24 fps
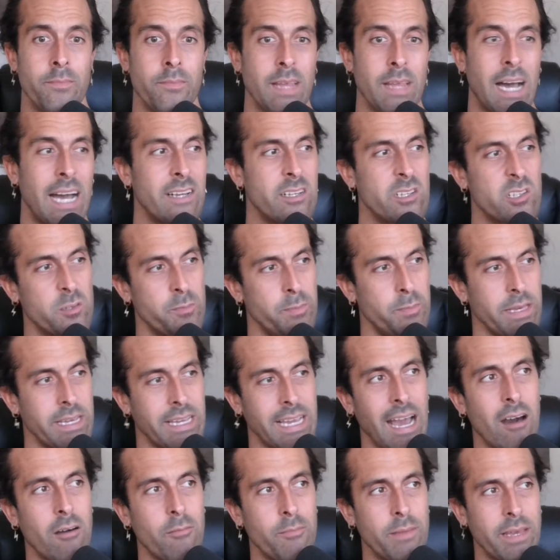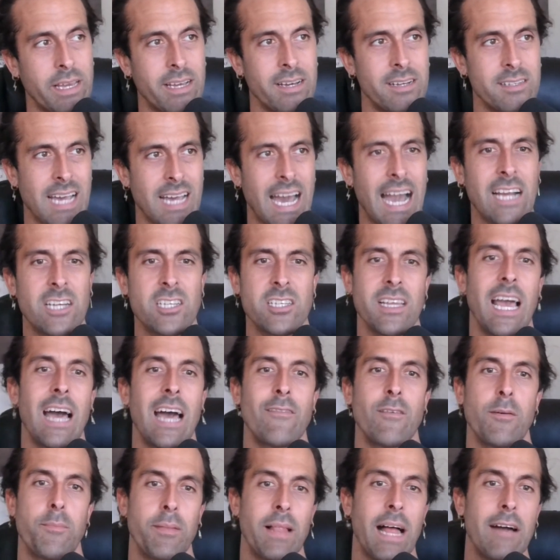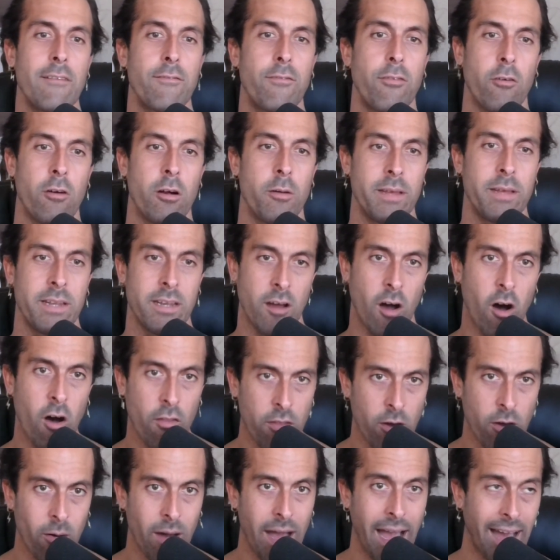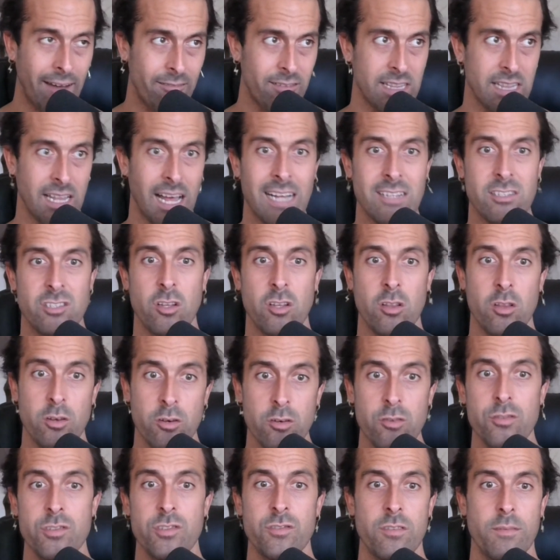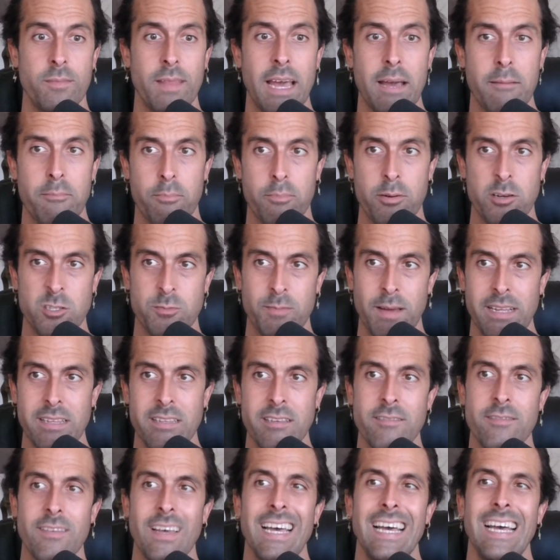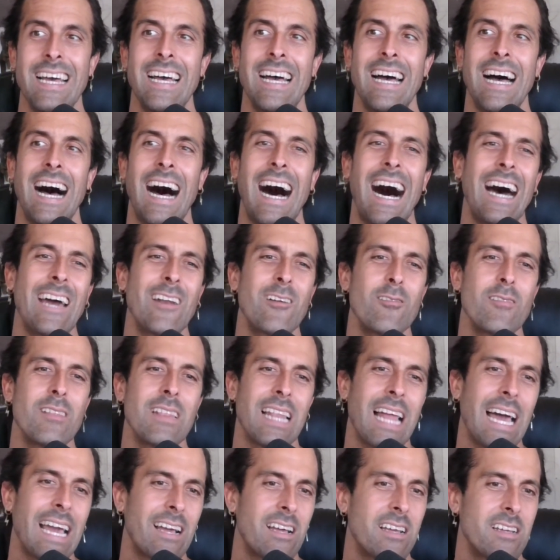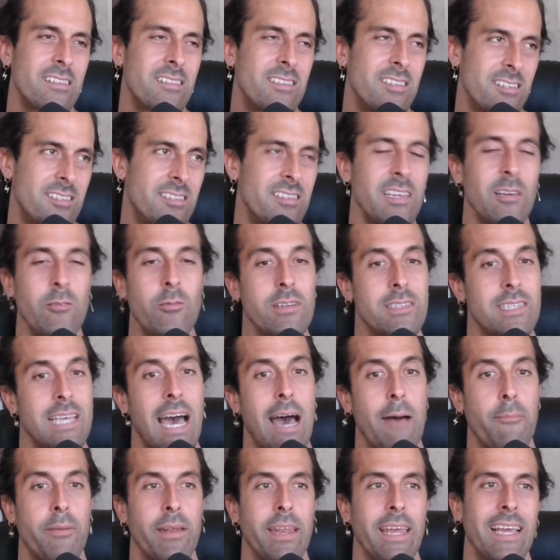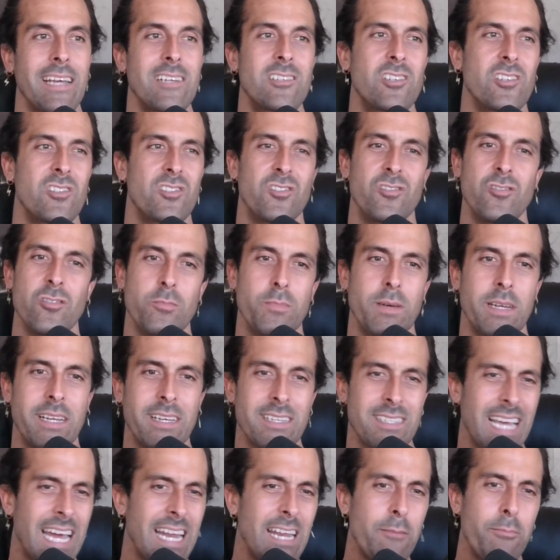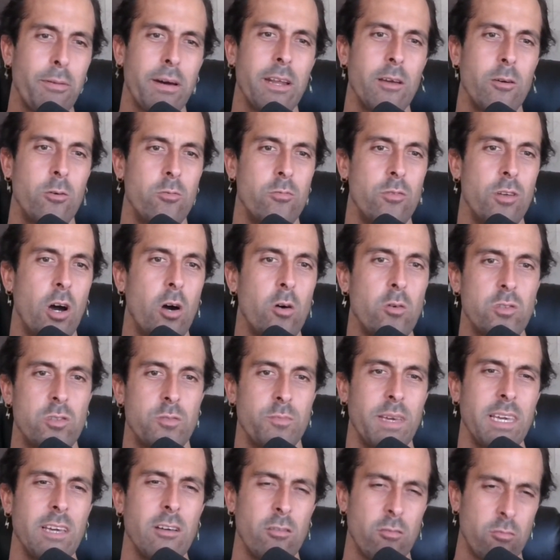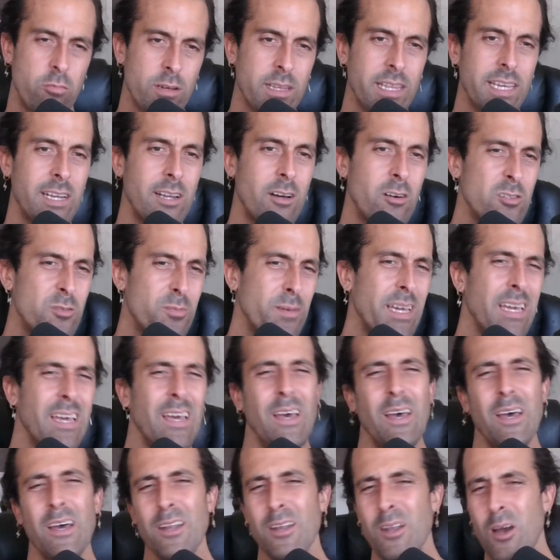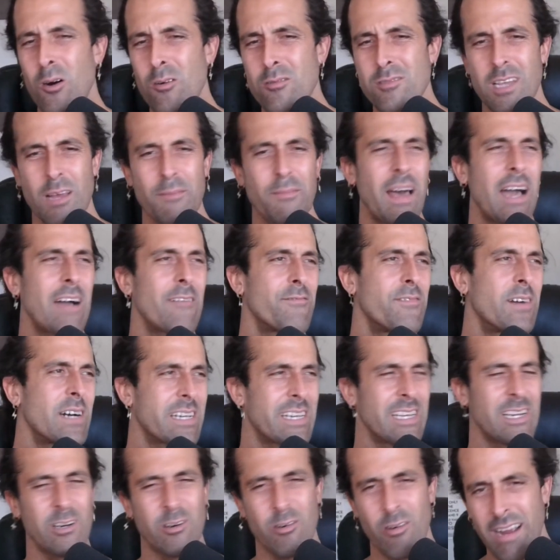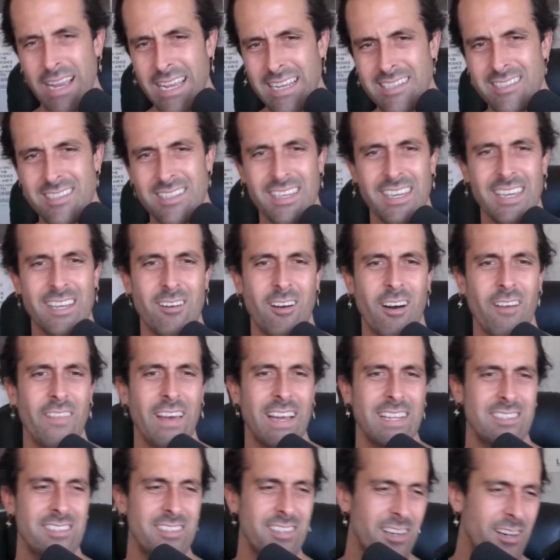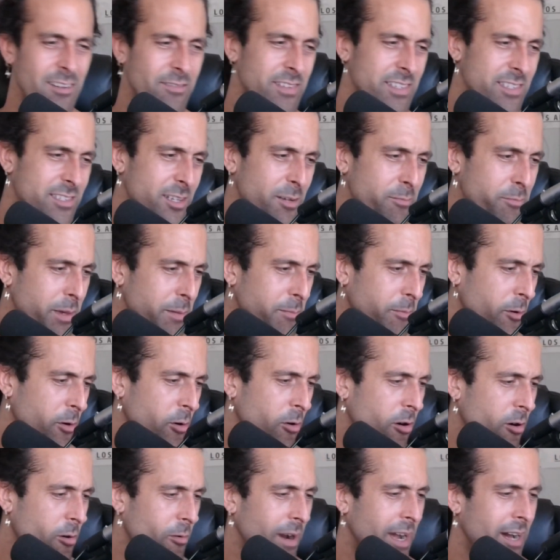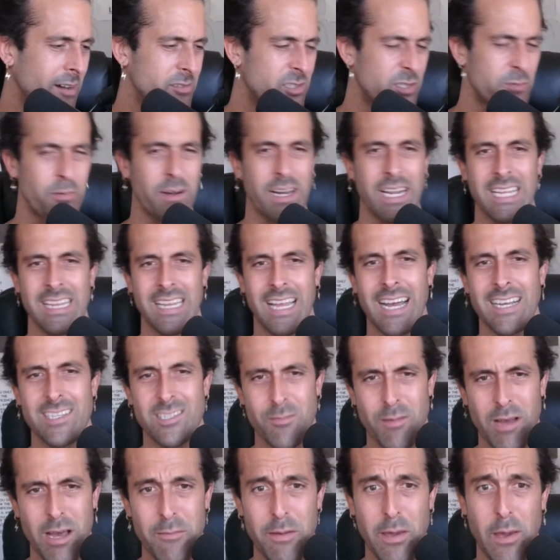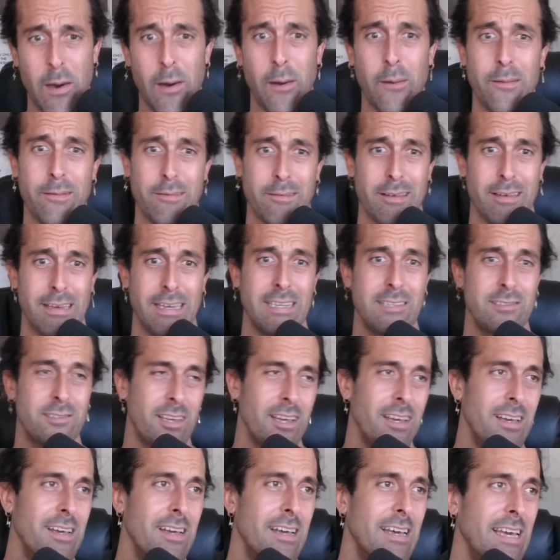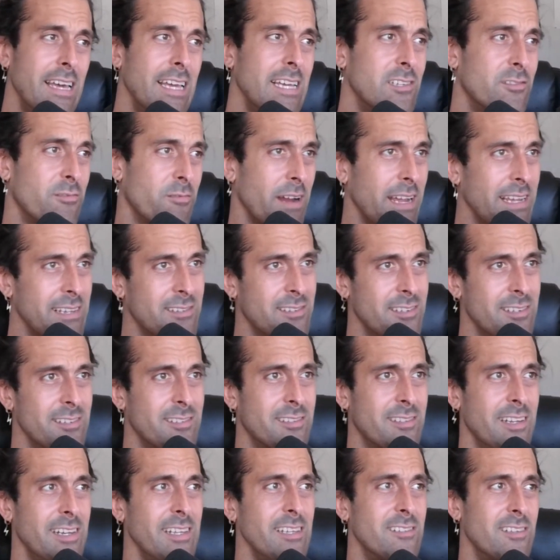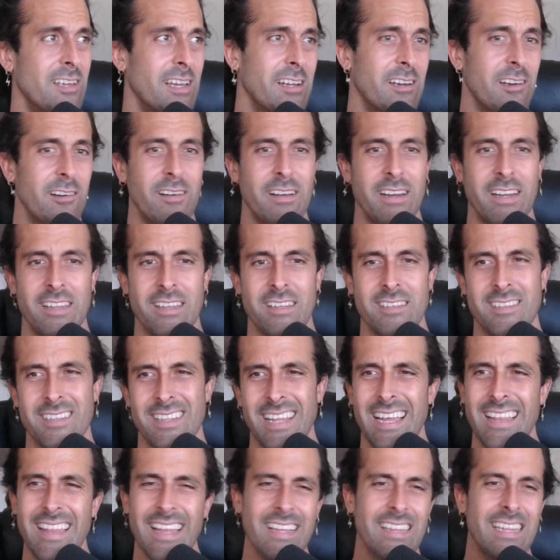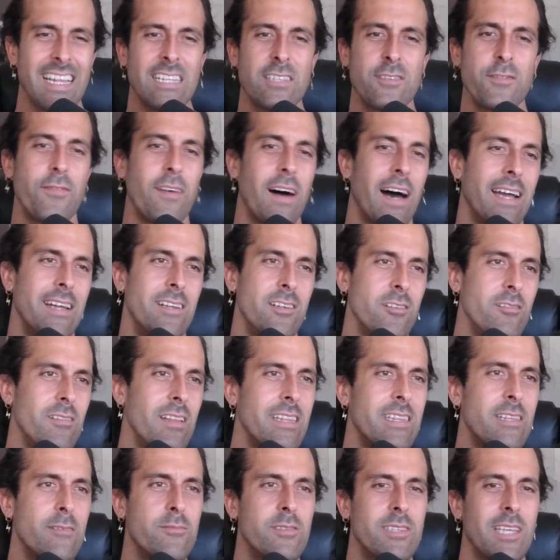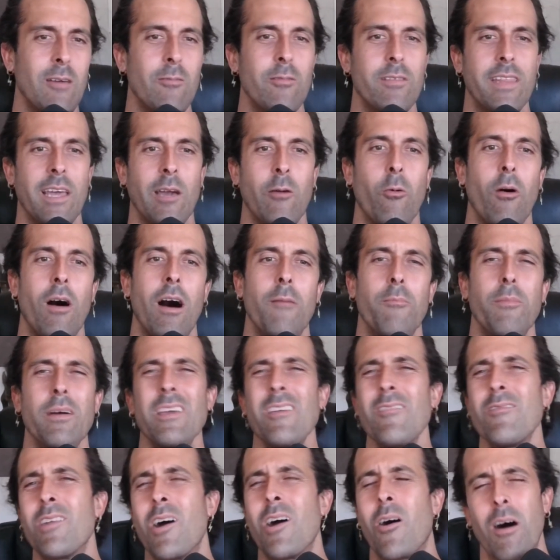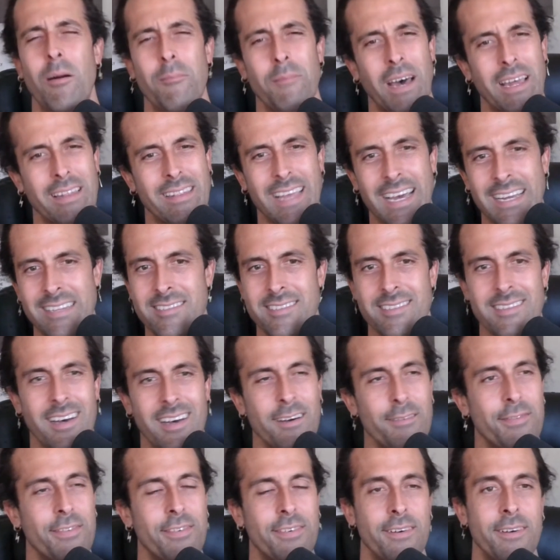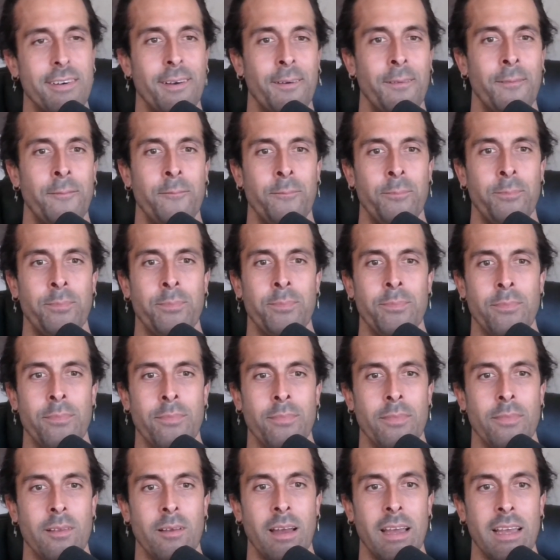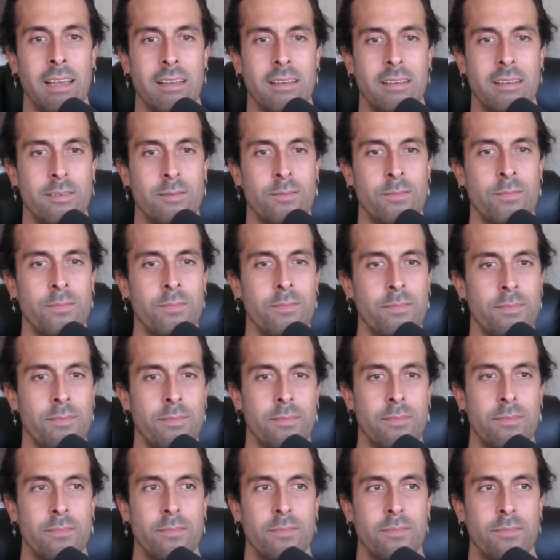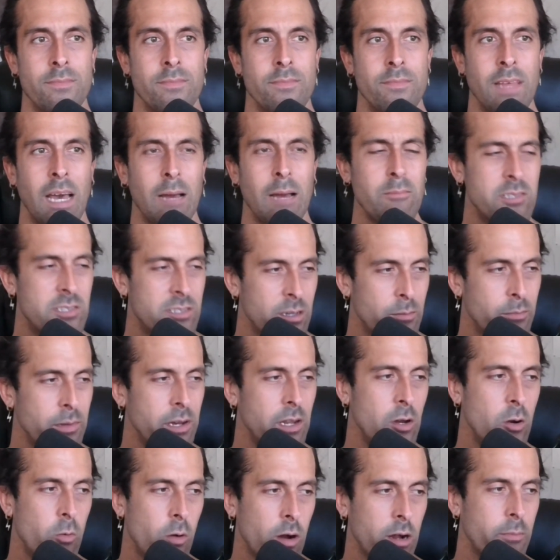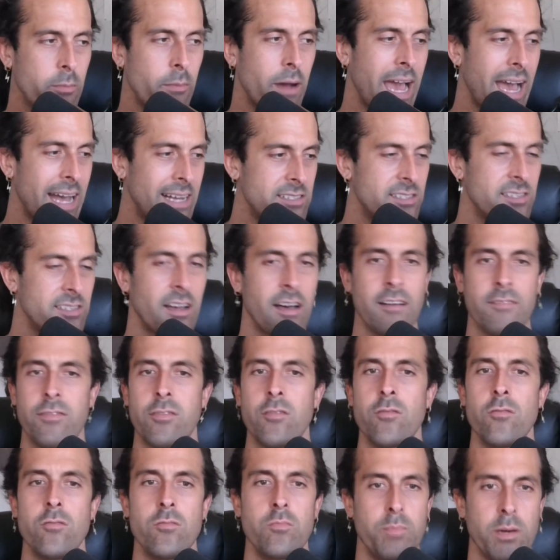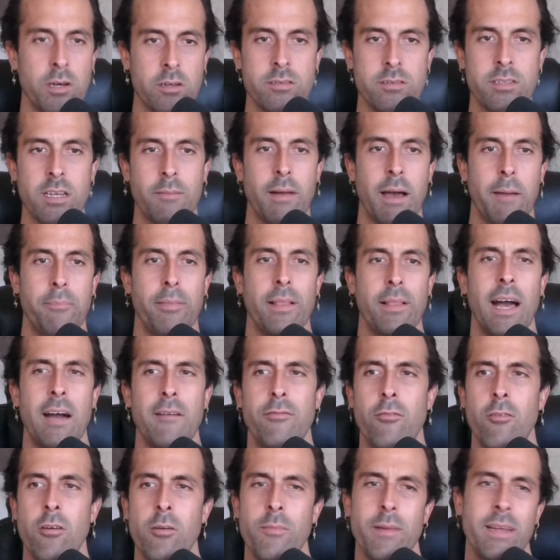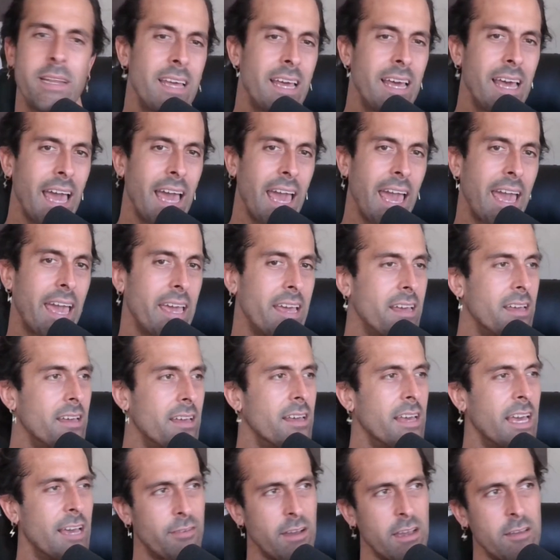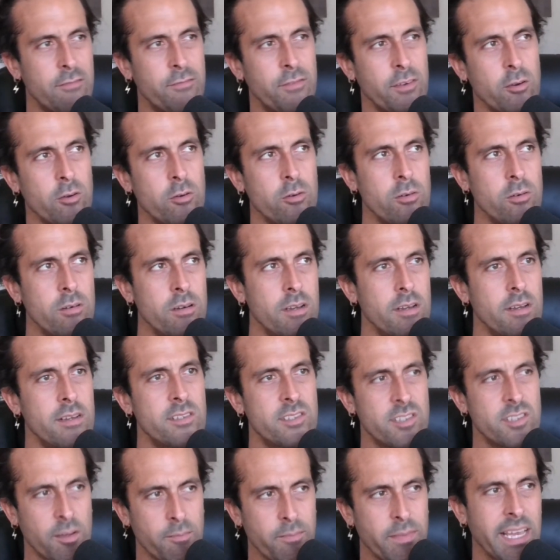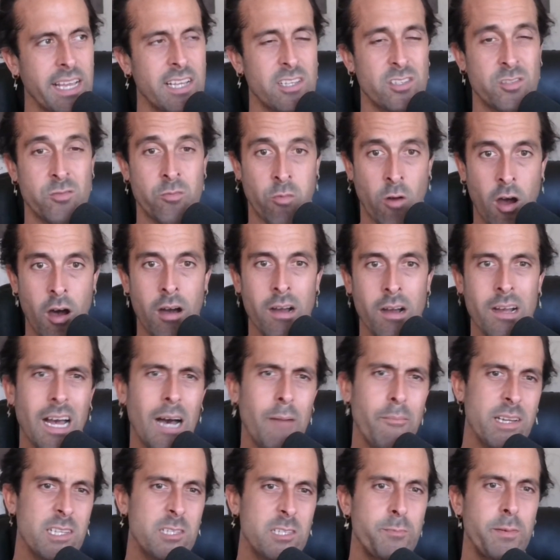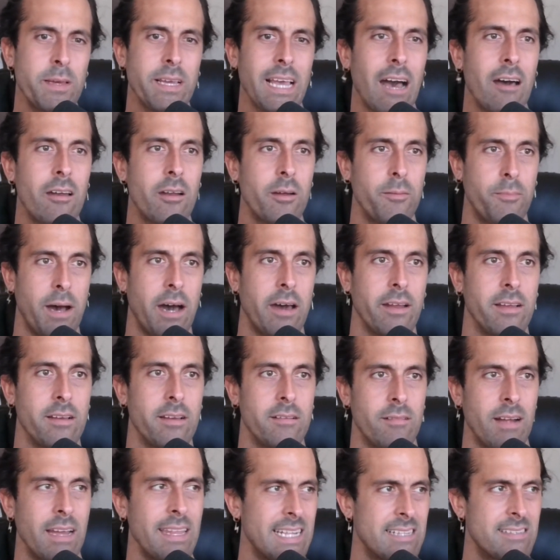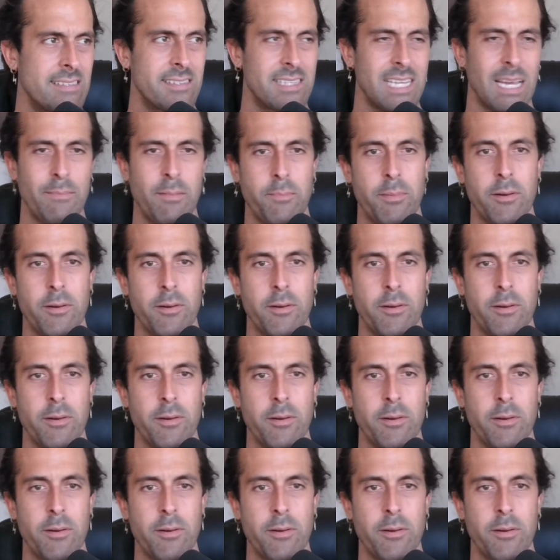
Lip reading: I just speak out because I actually have a platform. And although I have a lot to lose from that perspective, I don't like to see what's happening. It's just stupid because anybody who knows me, who really knows me, knows I'm not fucking crazy and all that stuff. And some people go around spreading lies about me. Oh, well, he's racist and he's ignorant and this and that. Like, that's fine, dude. Let them say what they want. But I'm not that stuff, right? I'm just somebody who worked my ass off, who built up my platform. And hey, if I view something as wrong, I'm going to speak out about it, right? That's the type of